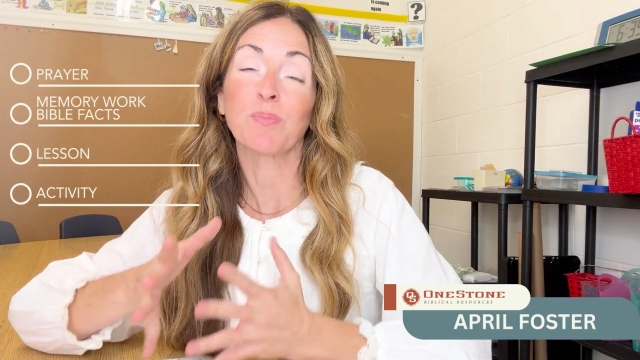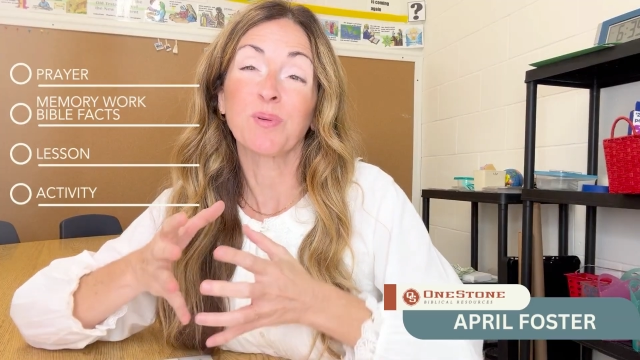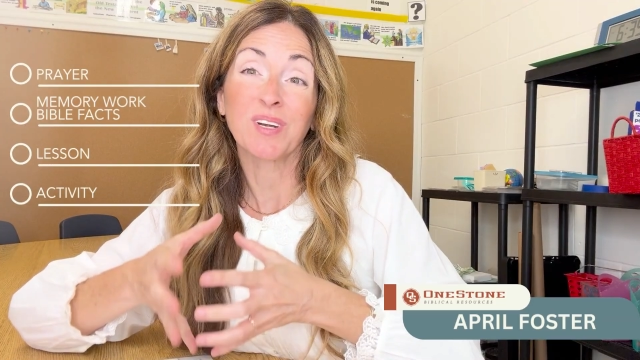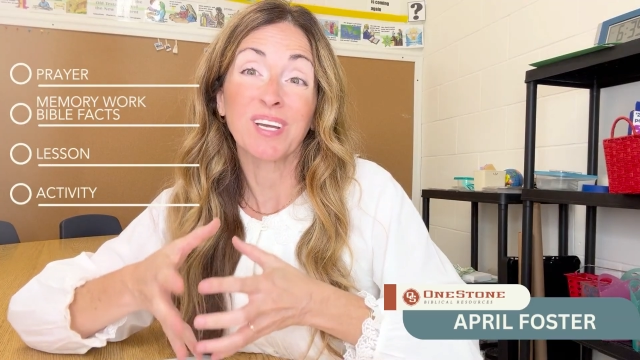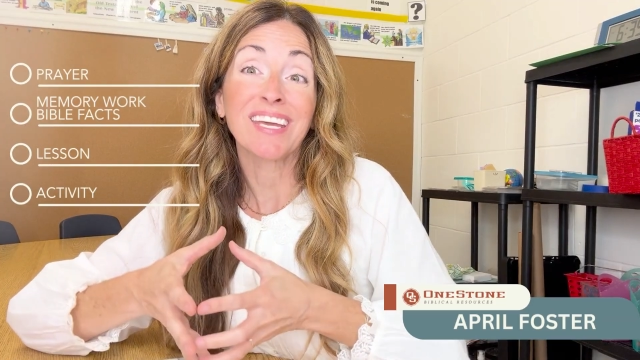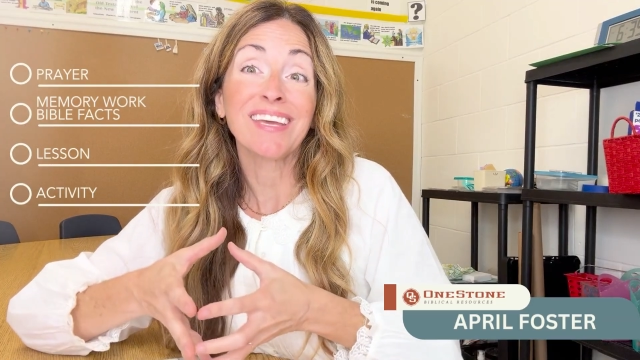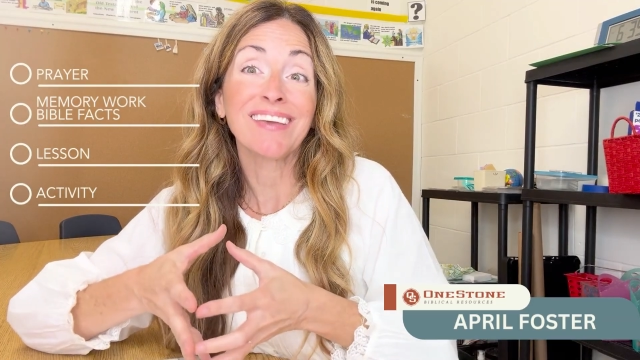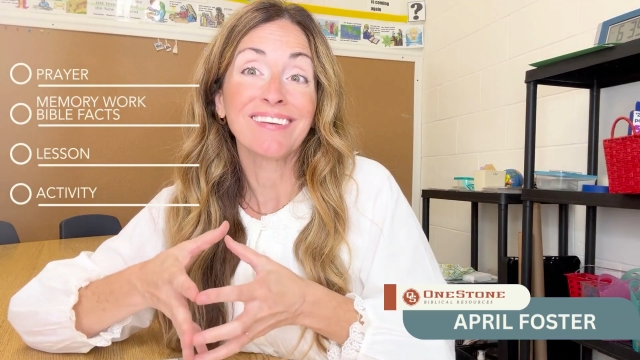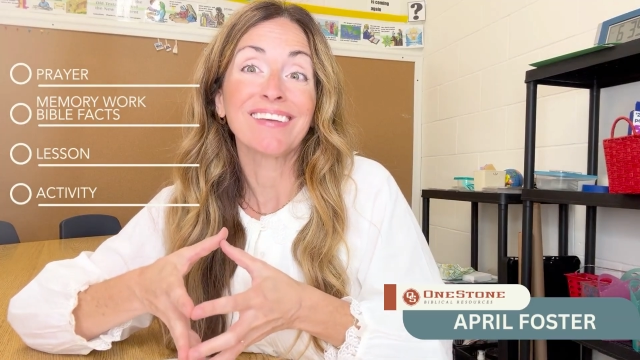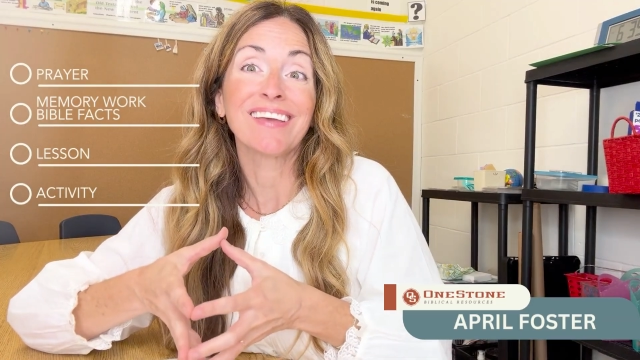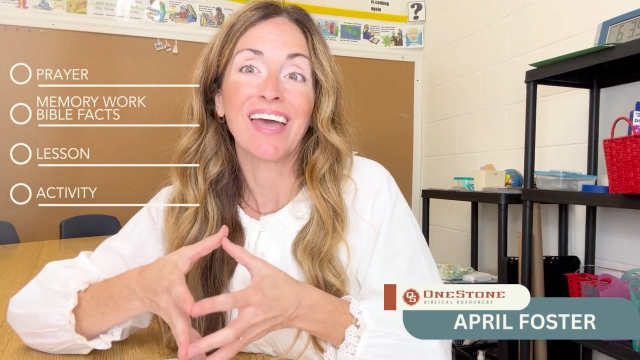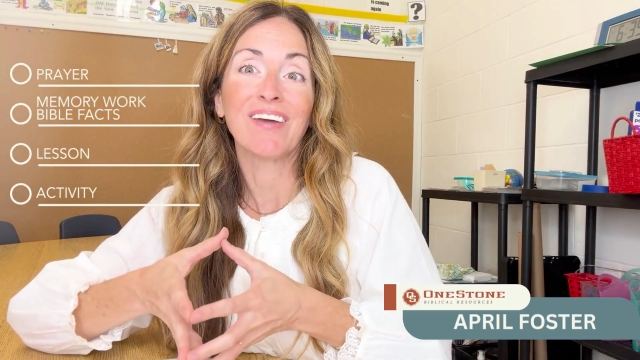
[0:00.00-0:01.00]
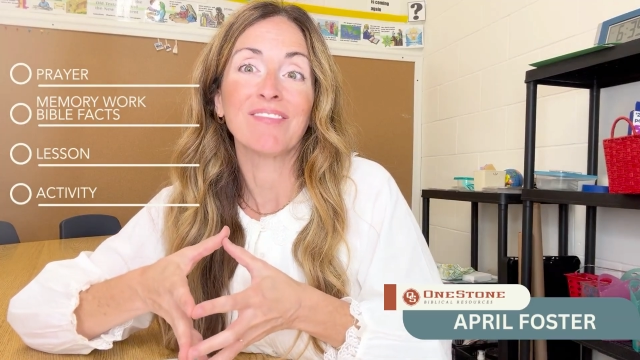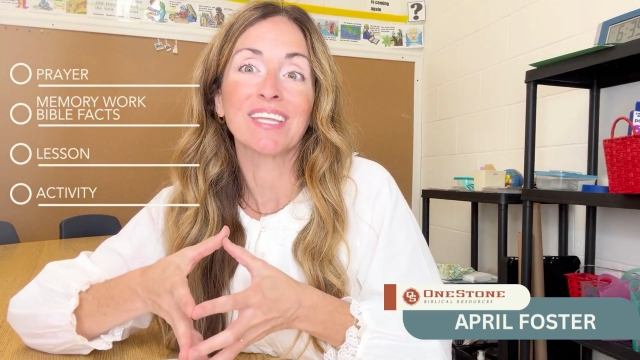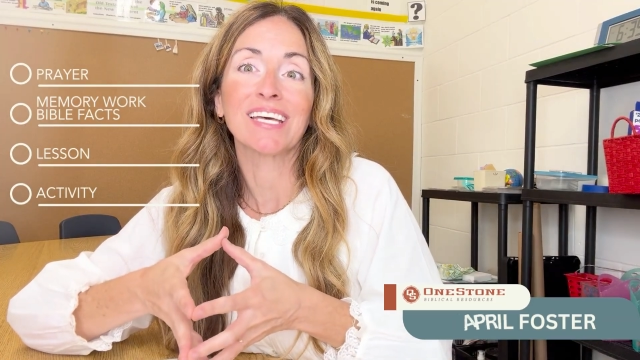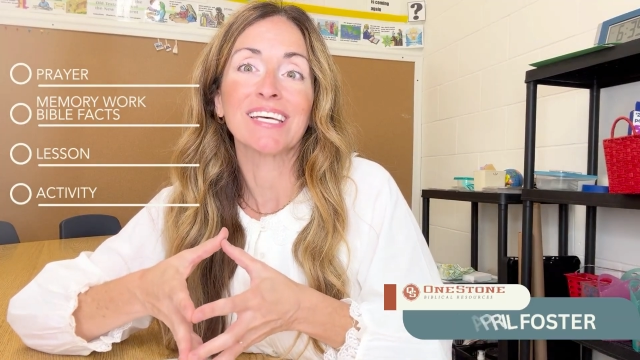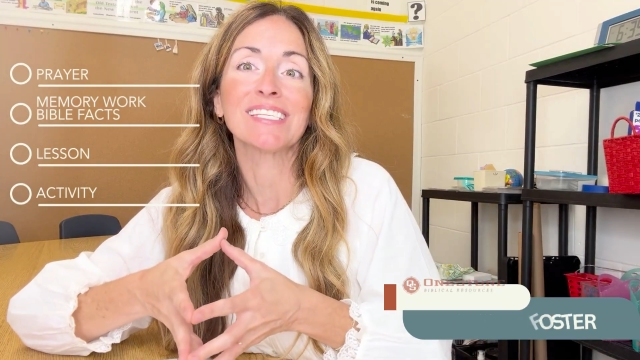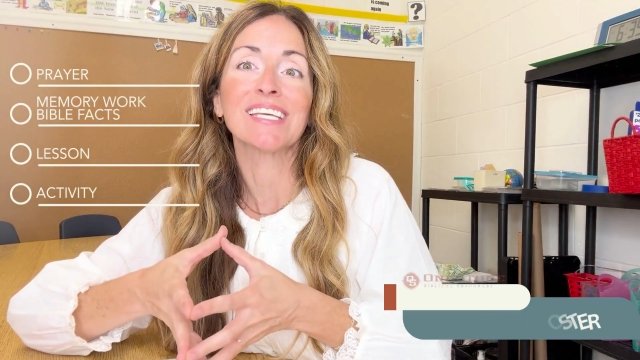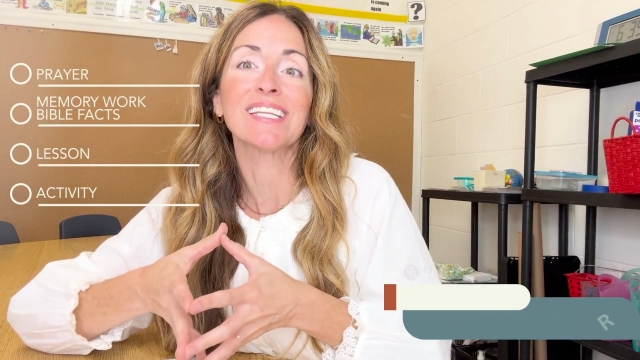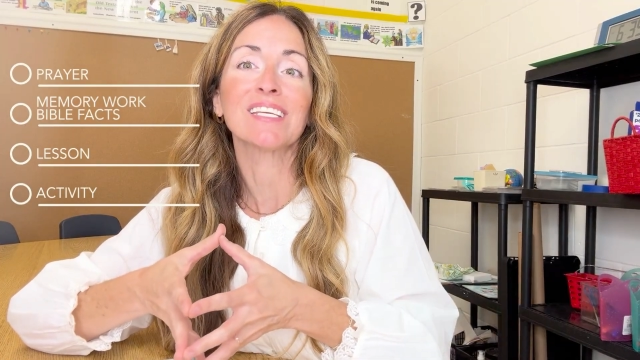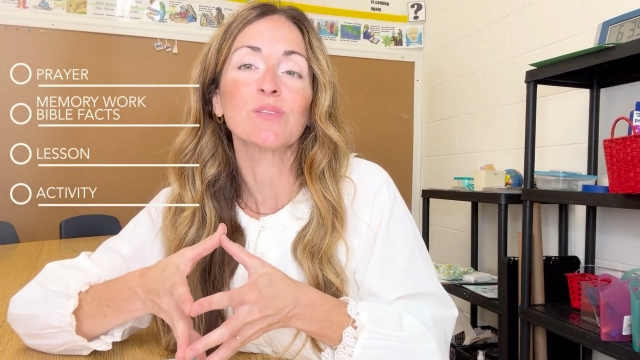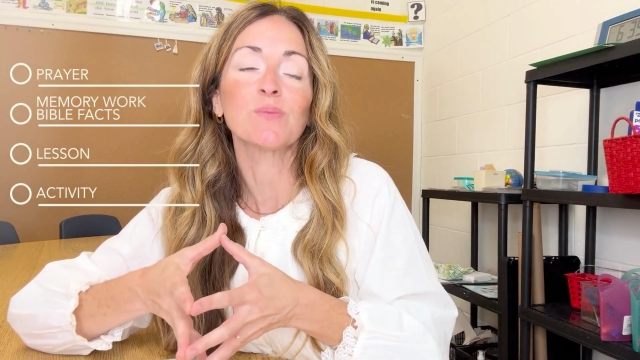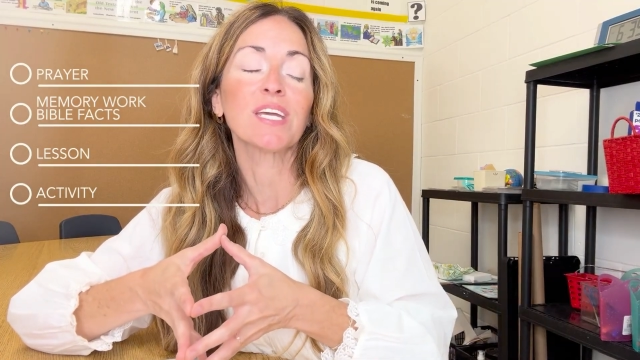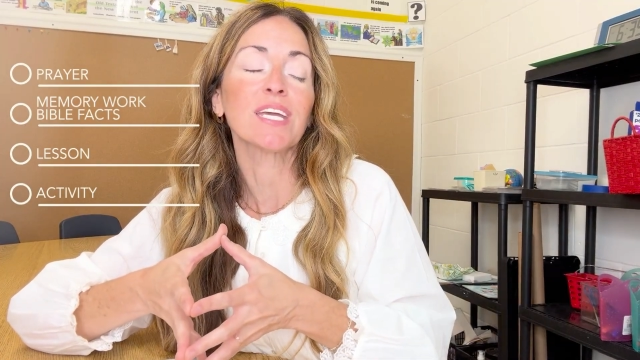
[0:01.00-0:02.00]
pretty heavy lesson
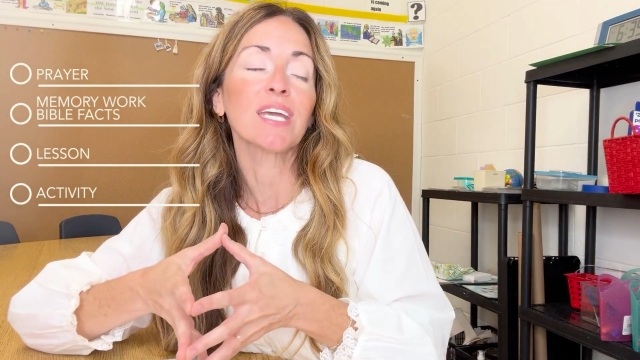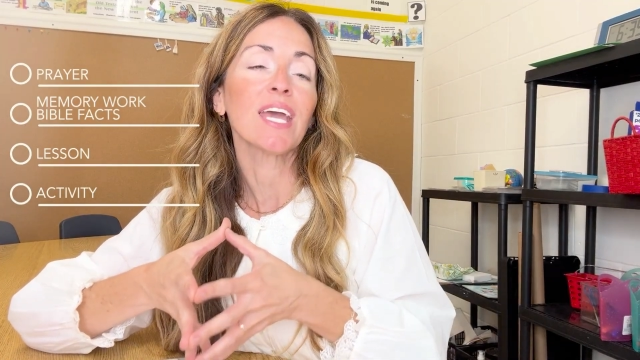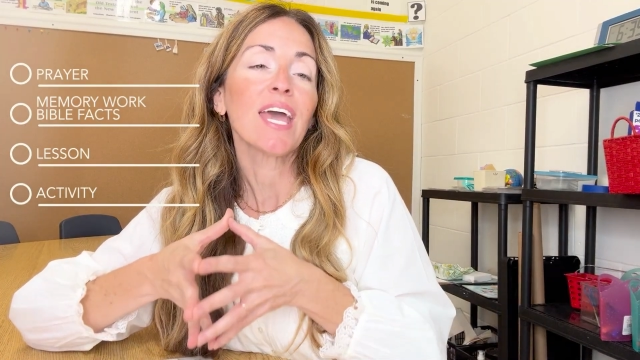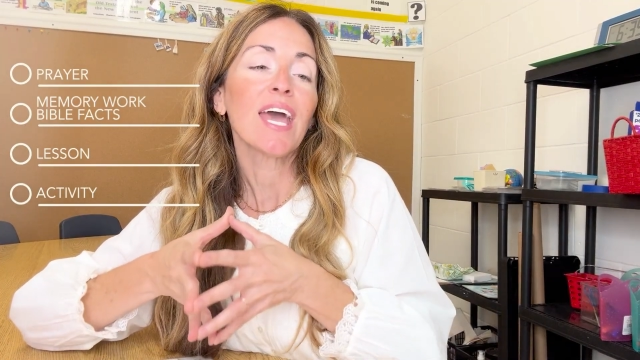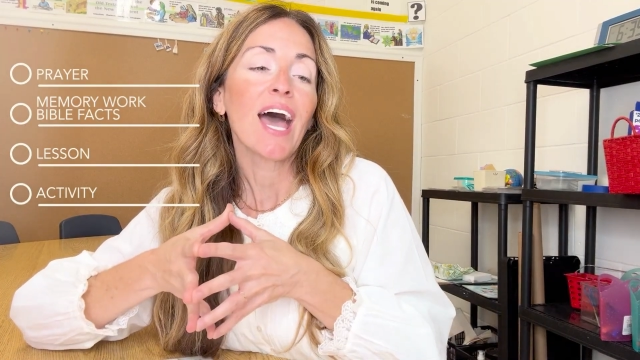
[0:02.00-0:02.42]
this week.